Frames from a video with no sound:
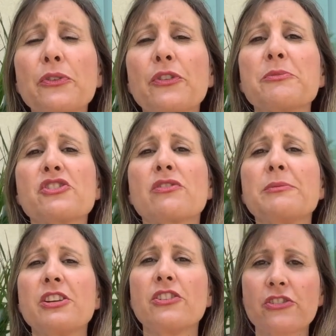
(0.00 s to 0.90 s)
from
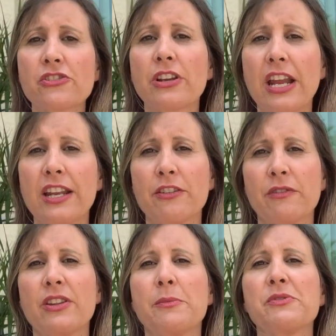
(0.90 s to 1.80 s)
disrupting your circadian
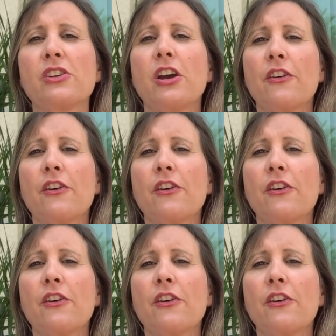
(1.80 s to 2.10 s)
rhythms,